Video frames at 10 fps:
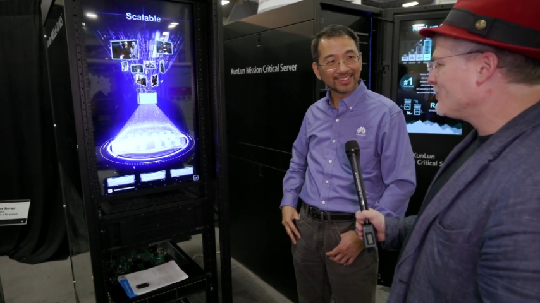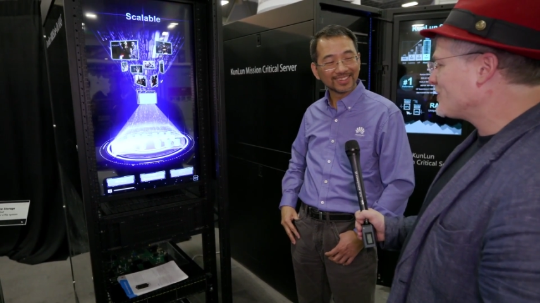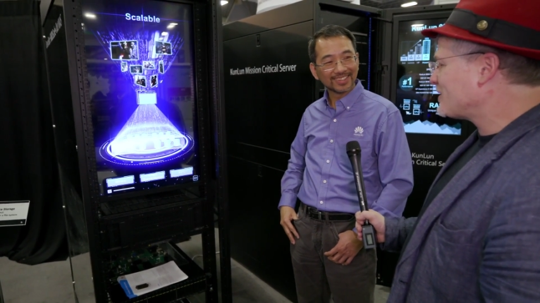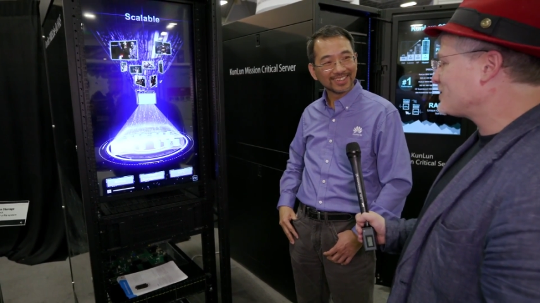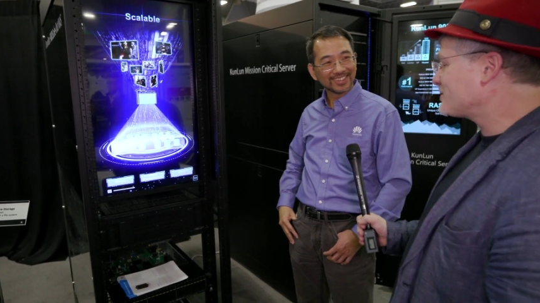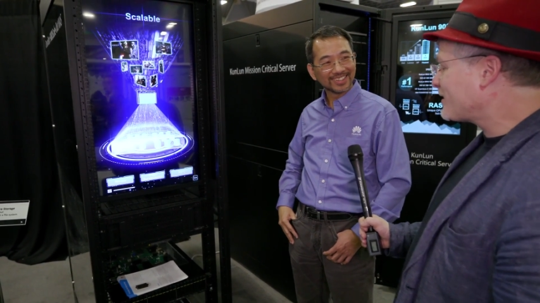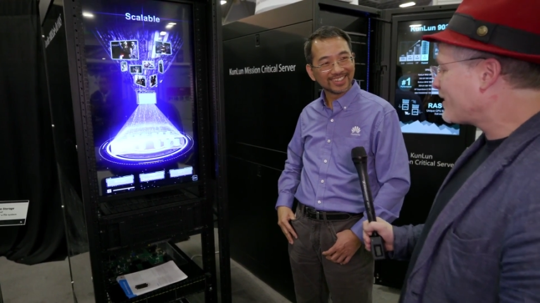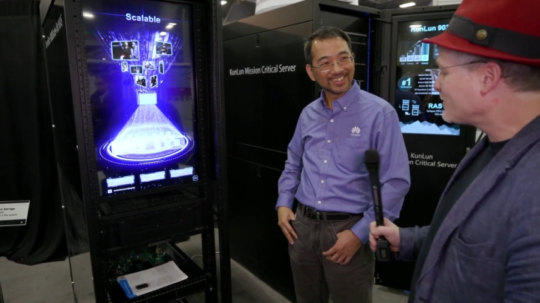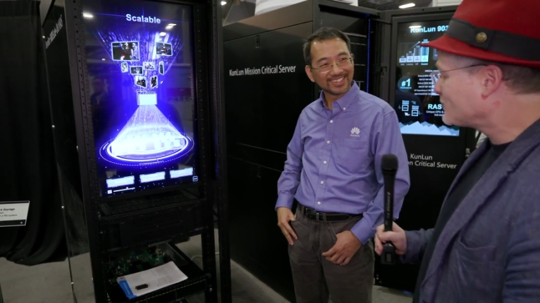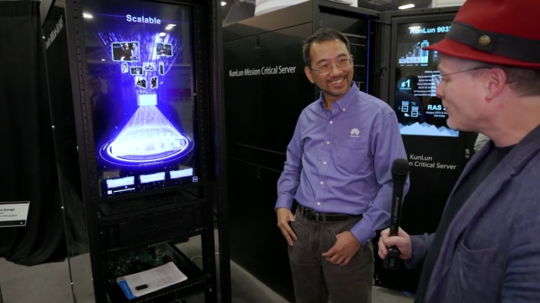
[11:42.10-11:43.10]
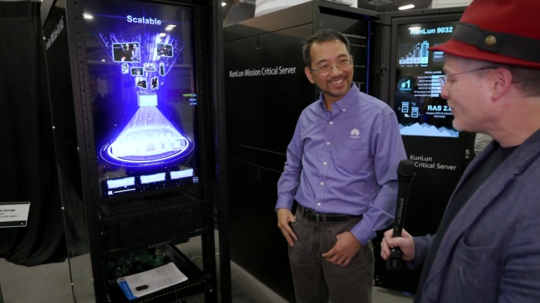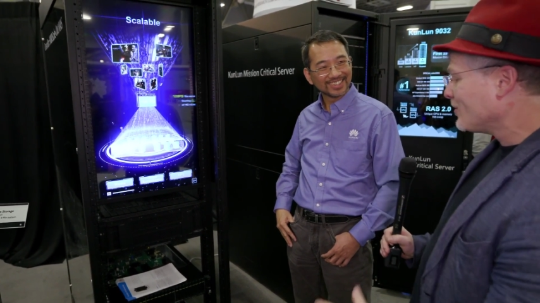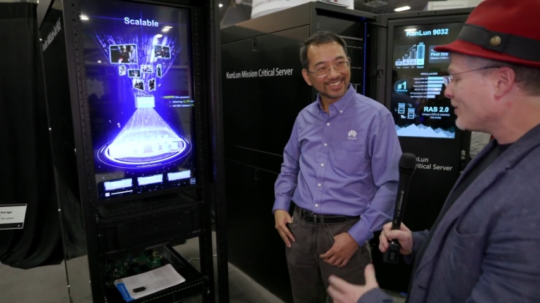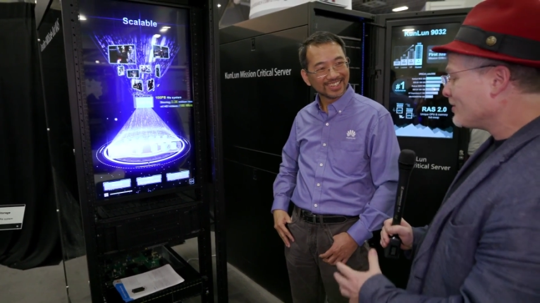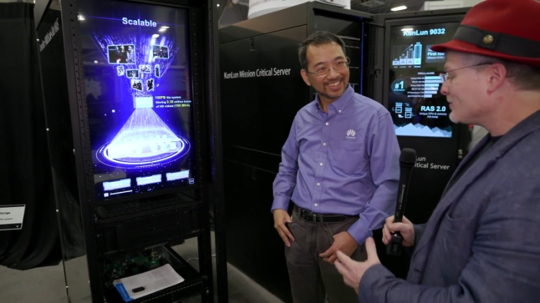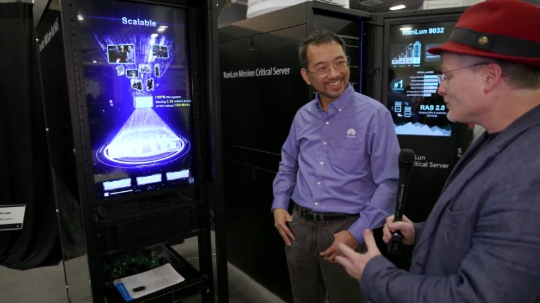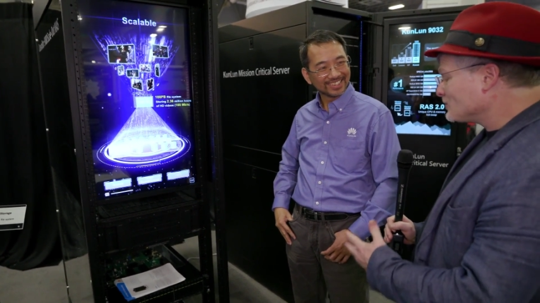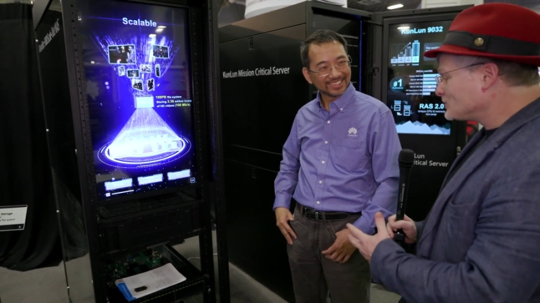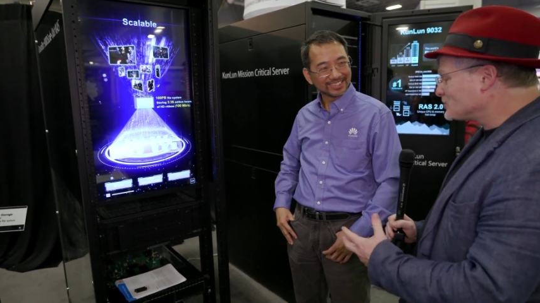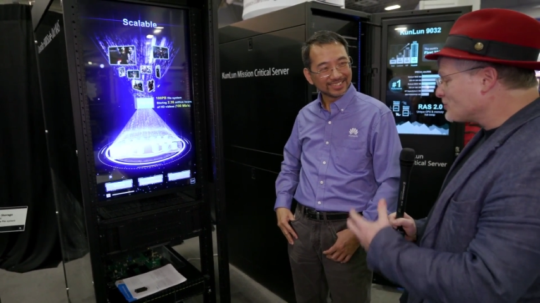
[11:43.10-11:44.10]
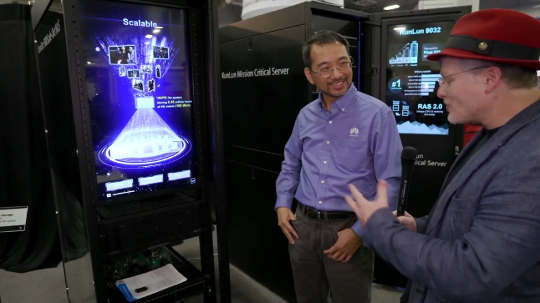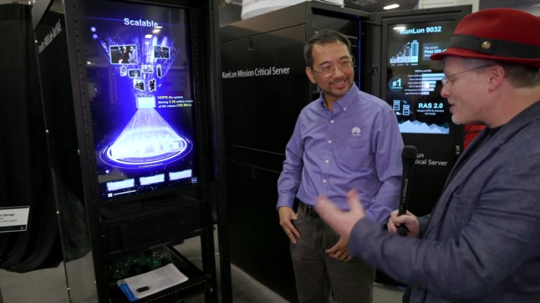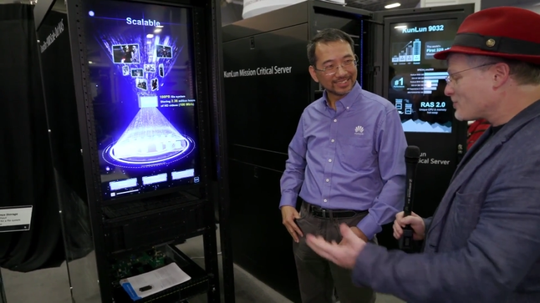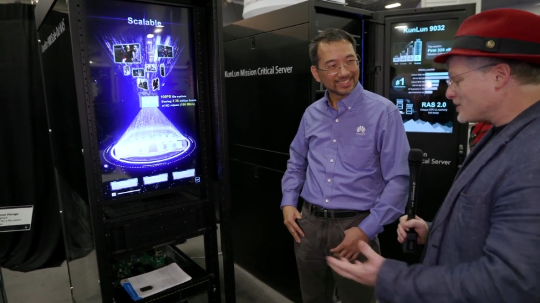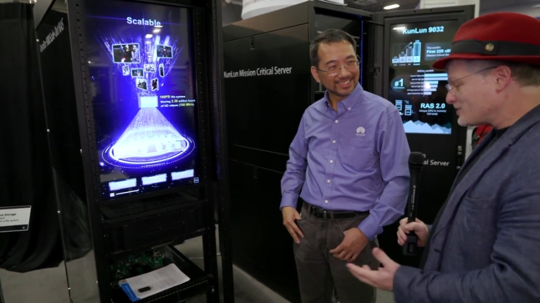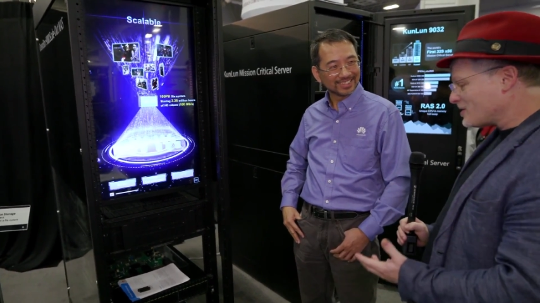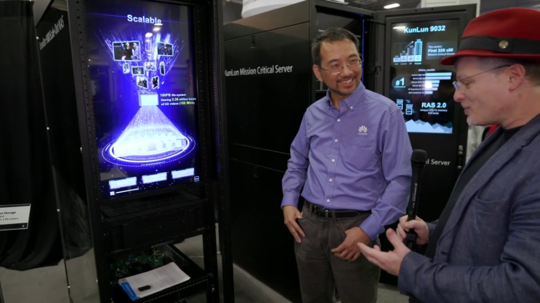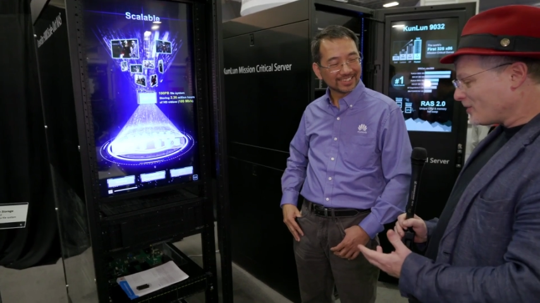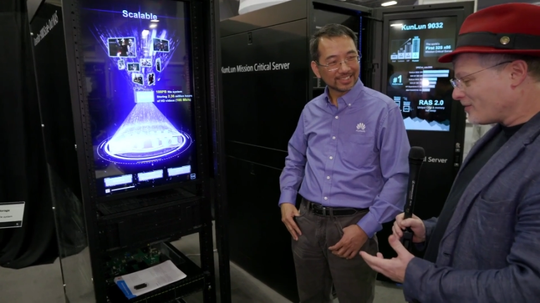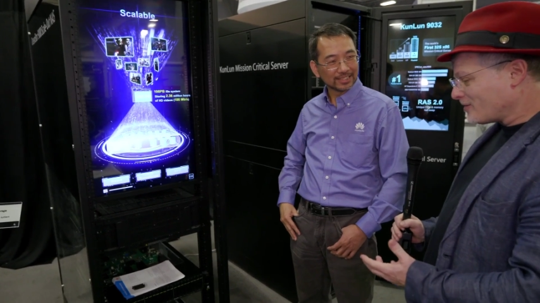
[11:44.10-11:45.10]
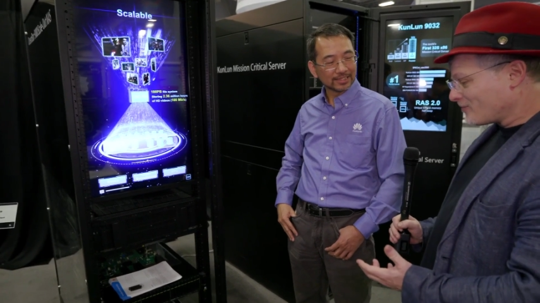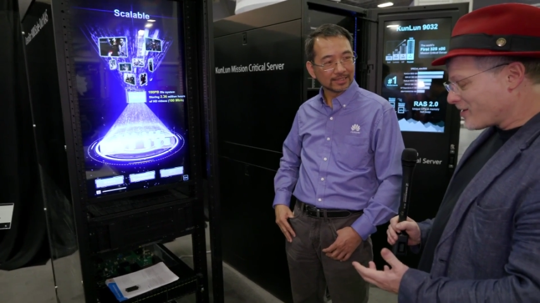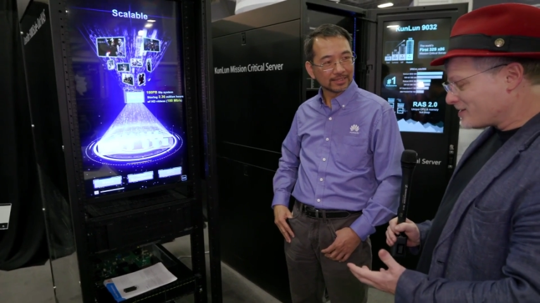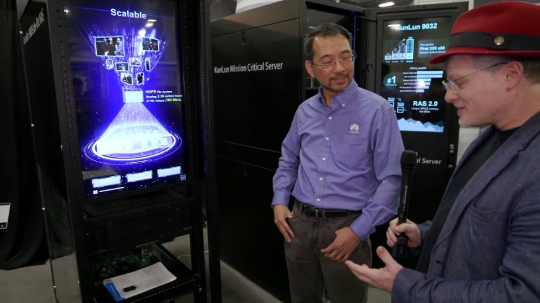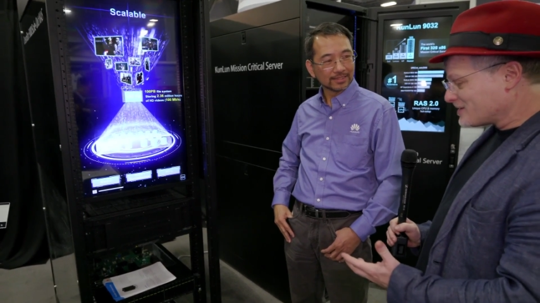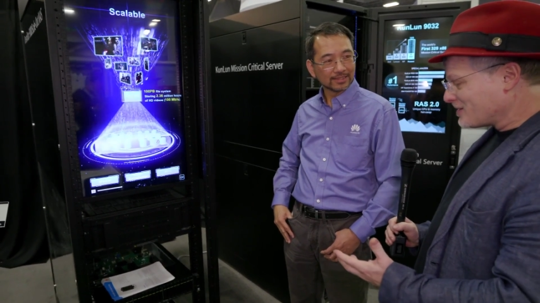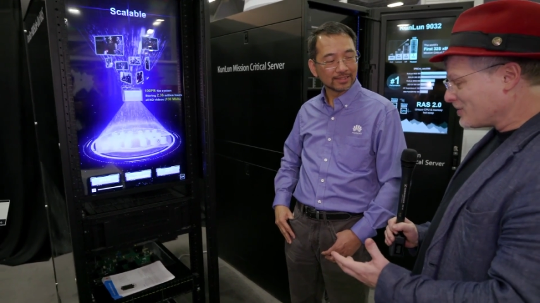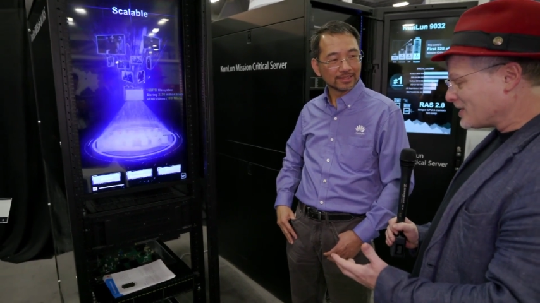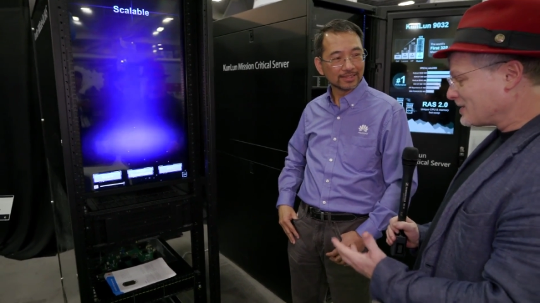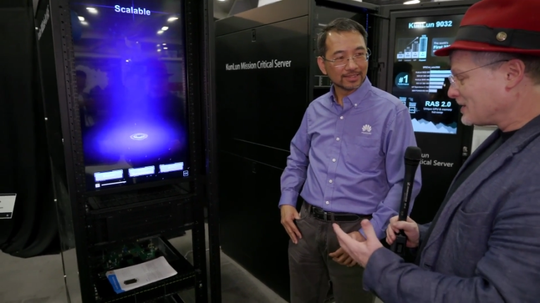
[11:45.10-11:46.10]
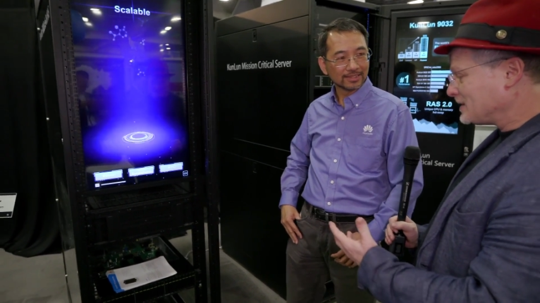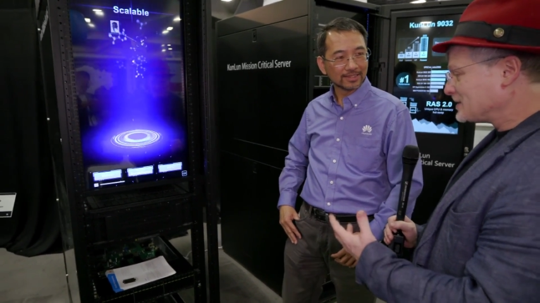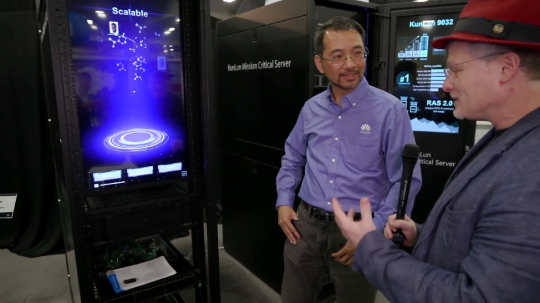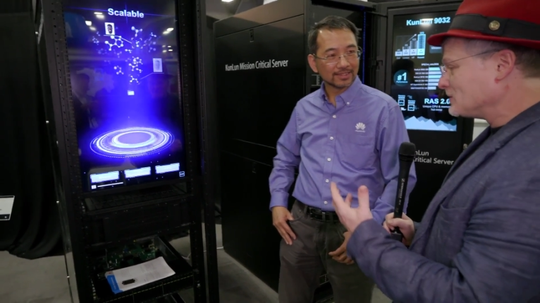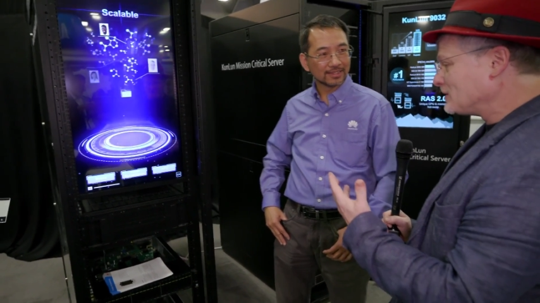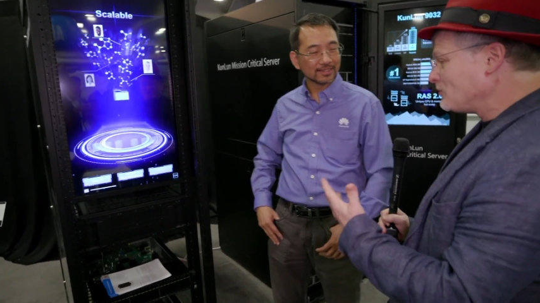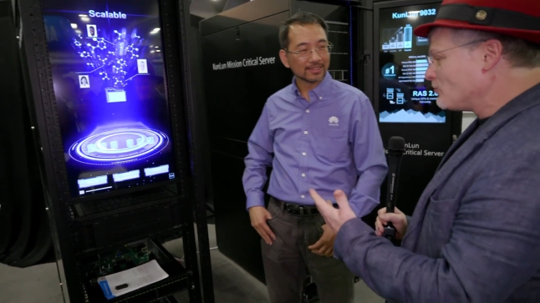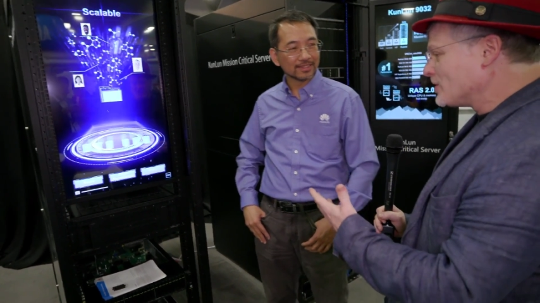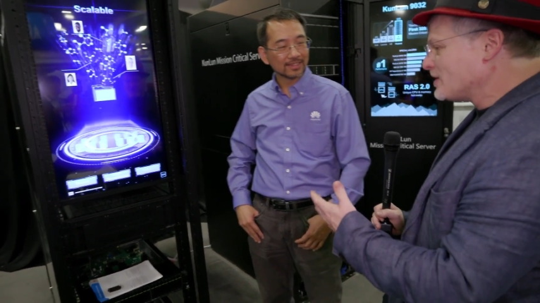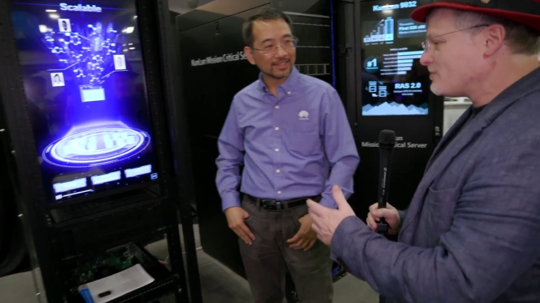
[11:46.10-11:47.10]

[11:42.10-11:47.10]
Speaker 1: Well, that's exciting. So, just to wrap things up here, Francis, I, it, it, we really